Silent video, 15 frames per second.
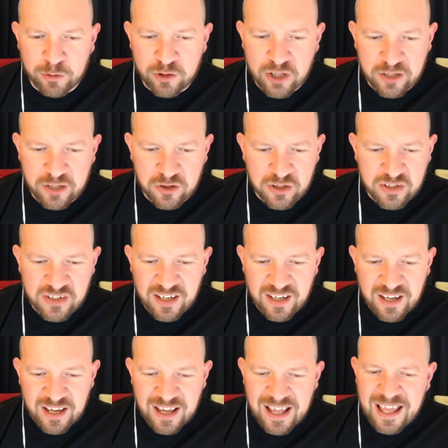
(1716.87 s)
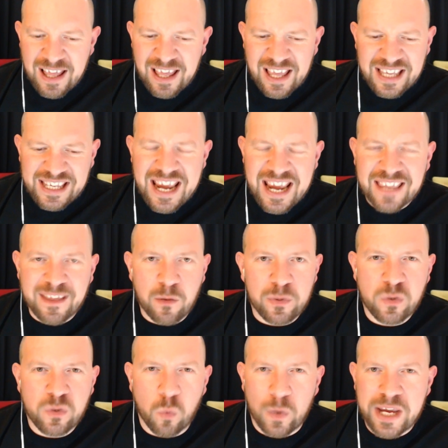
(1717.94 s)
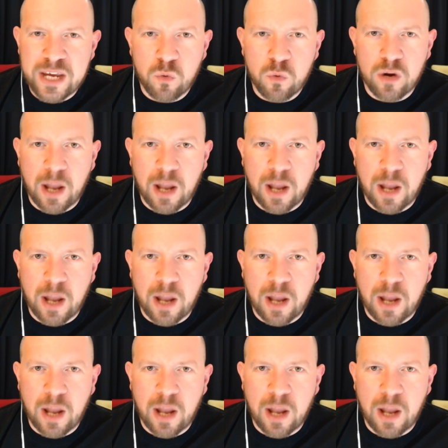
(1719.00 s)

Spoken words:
changes. Yeah, that was a weird one.